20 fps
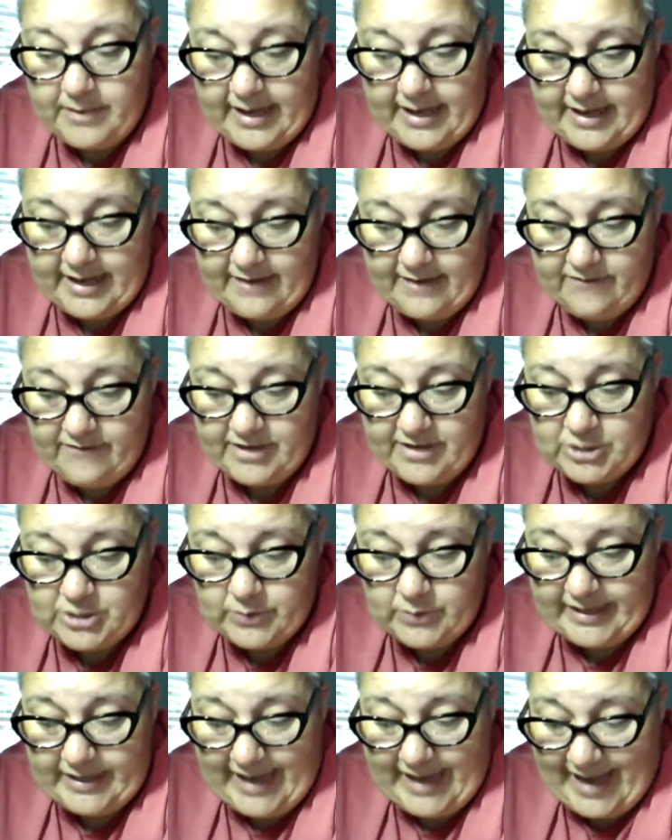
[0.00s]

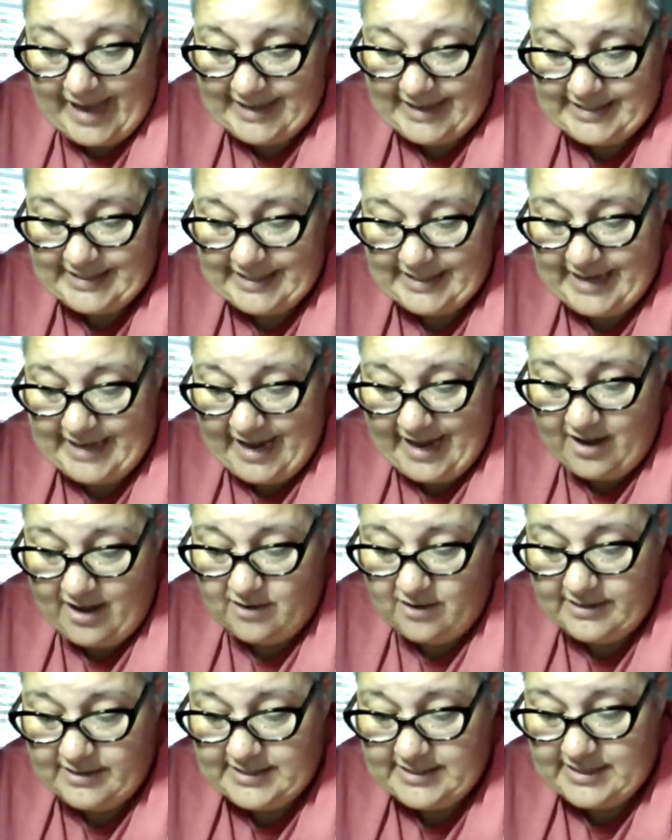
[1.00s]
eventually acting
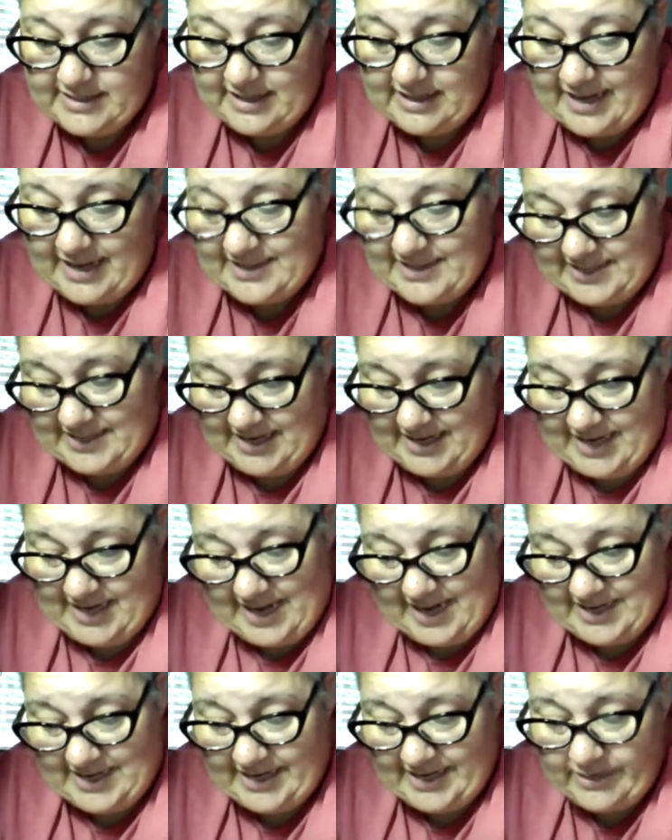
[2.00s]
out is the last thing
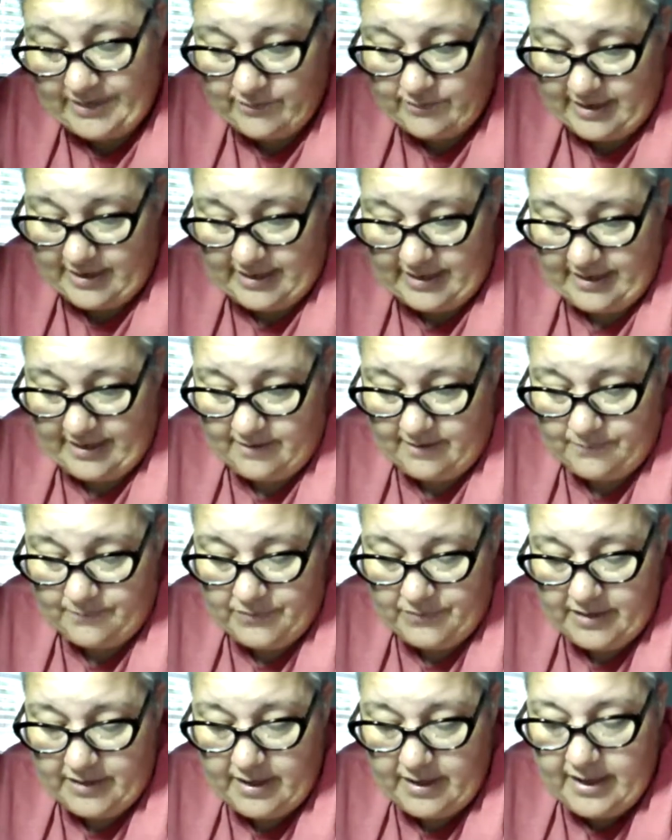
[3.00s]
I need right now.
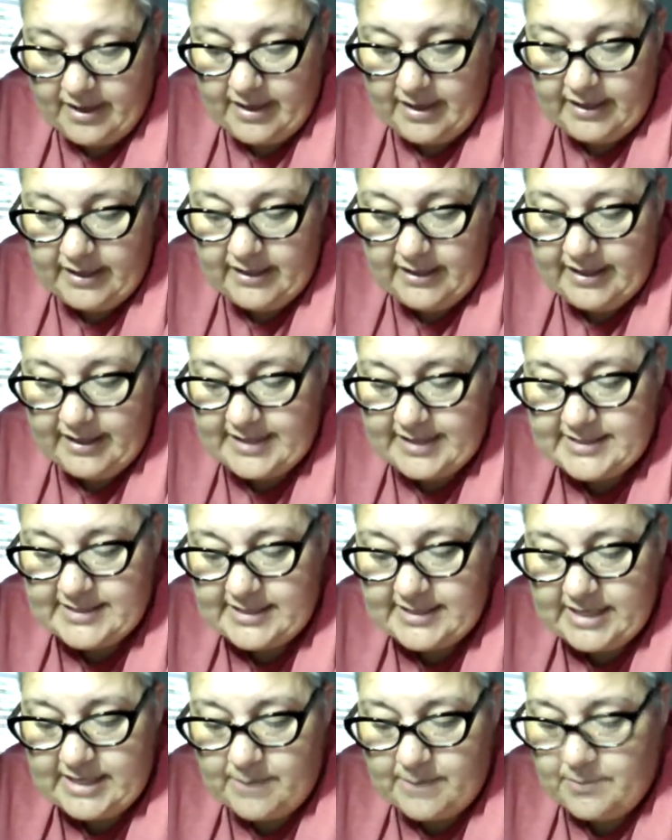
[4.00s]

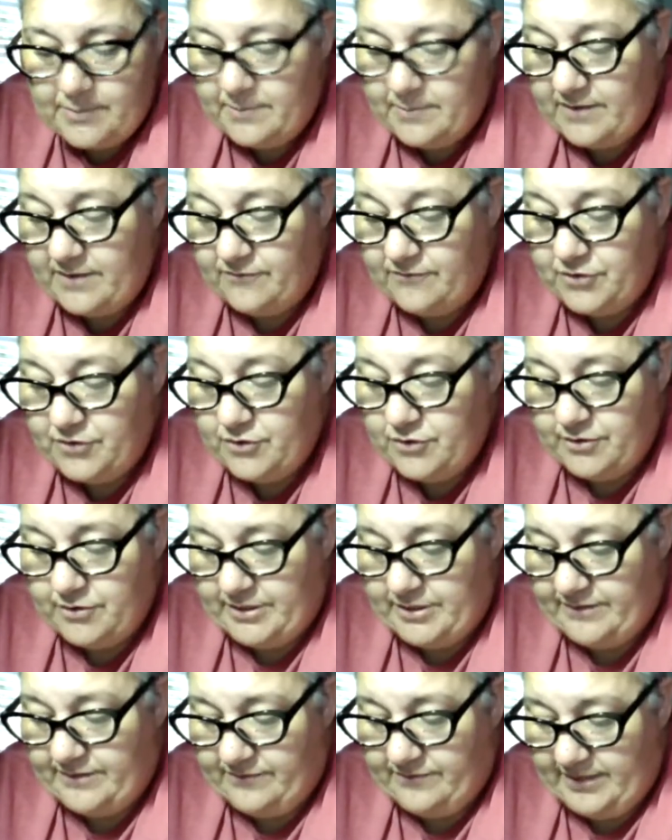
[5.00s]
Glancing up at me
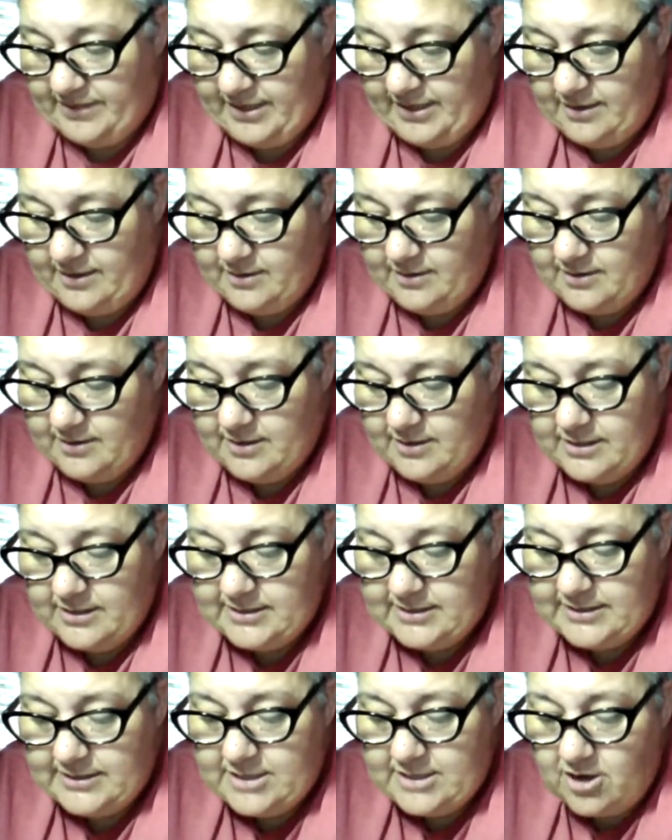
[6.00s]
furtively,
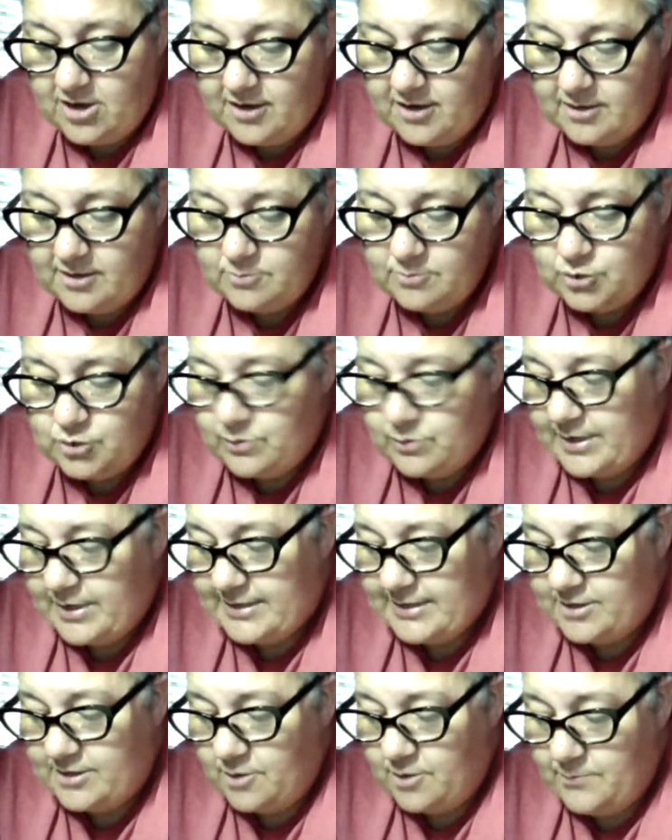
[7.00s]
Autumn
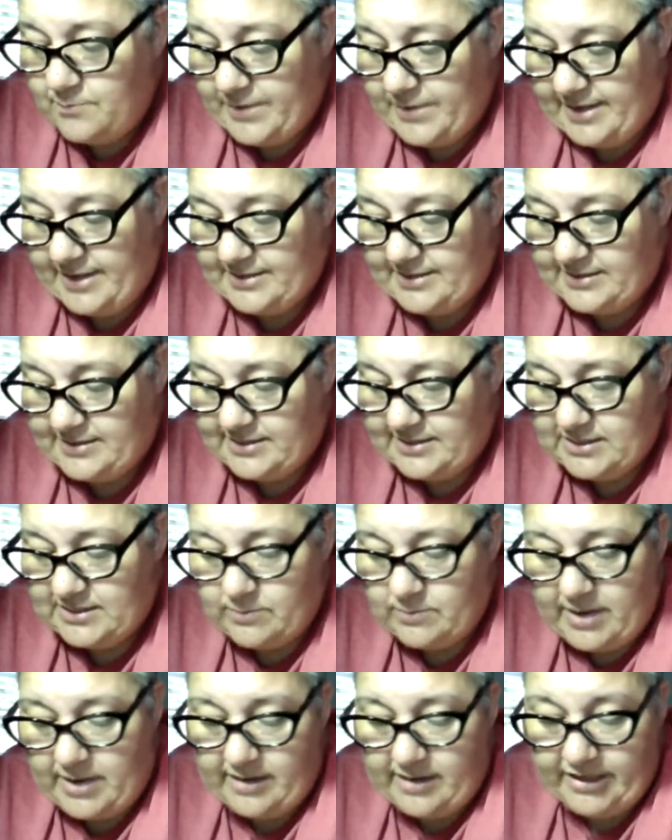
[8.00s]
tries her best to
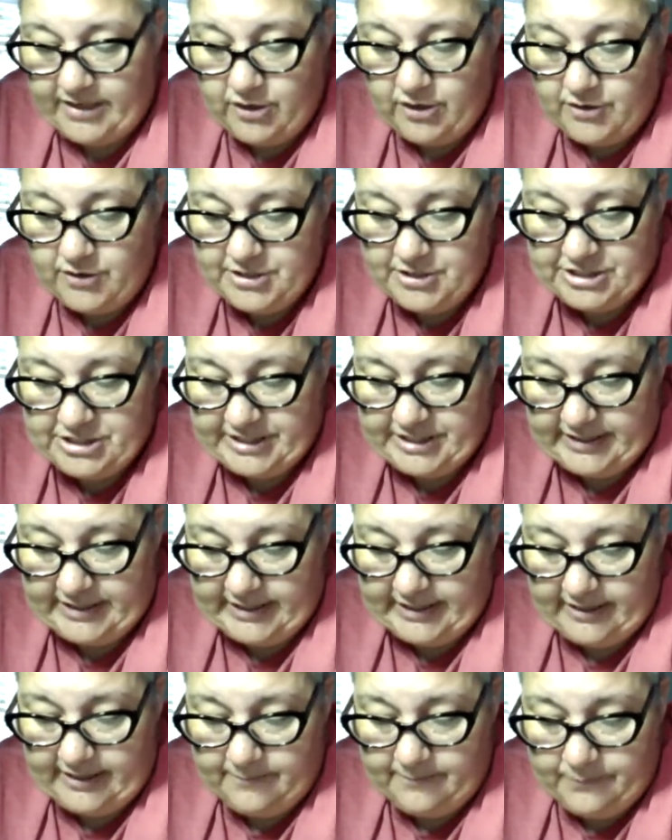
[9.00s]
smile
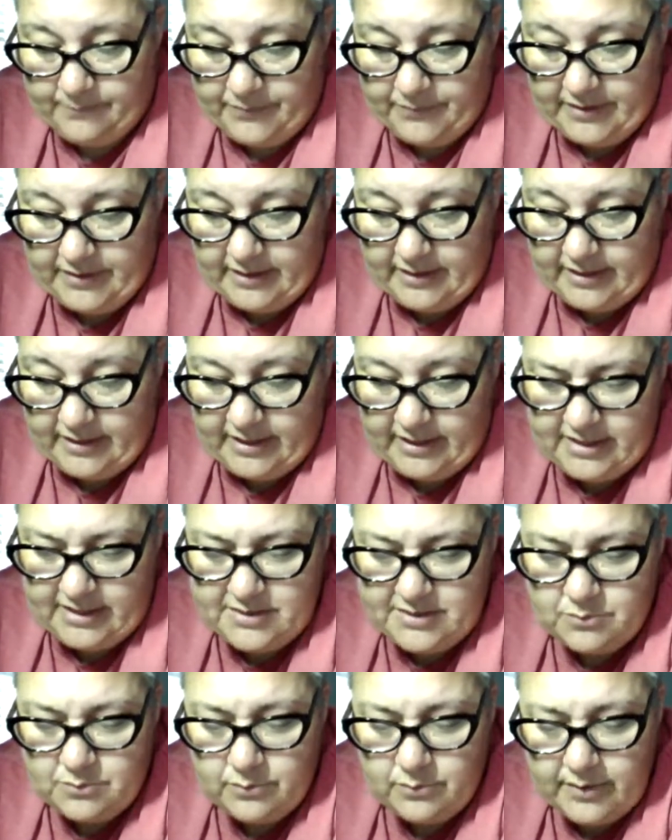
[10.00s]
encouragingly.
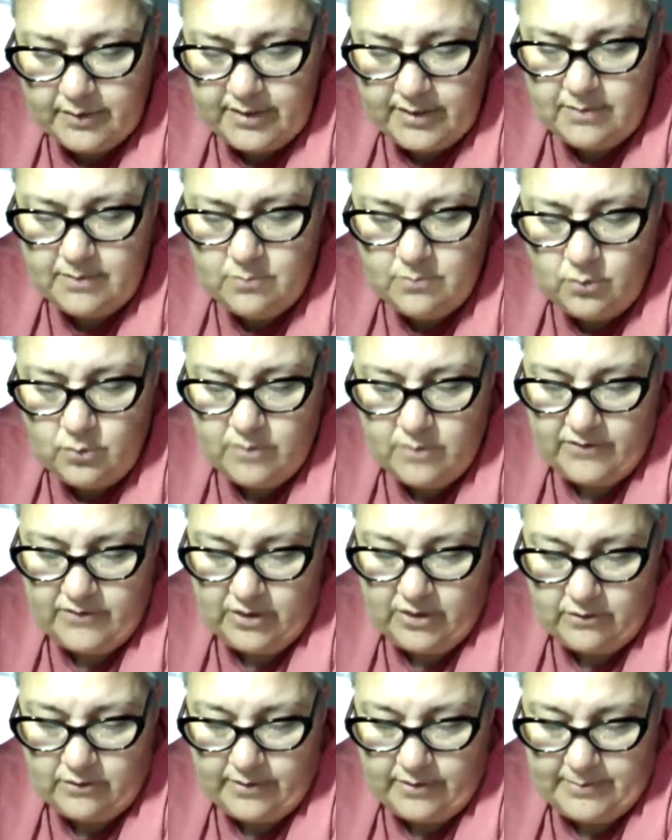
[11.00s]
It's really more of a
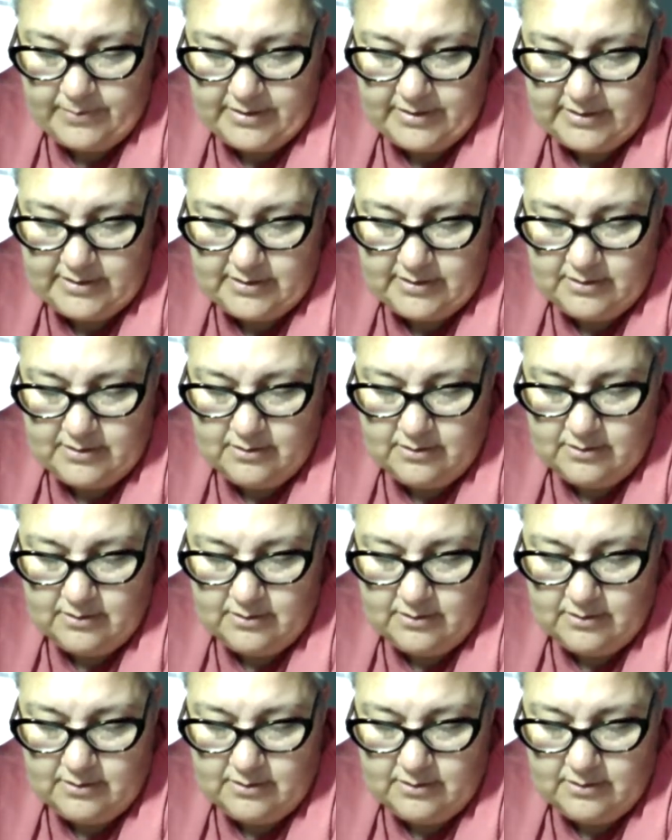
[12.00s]
grimace.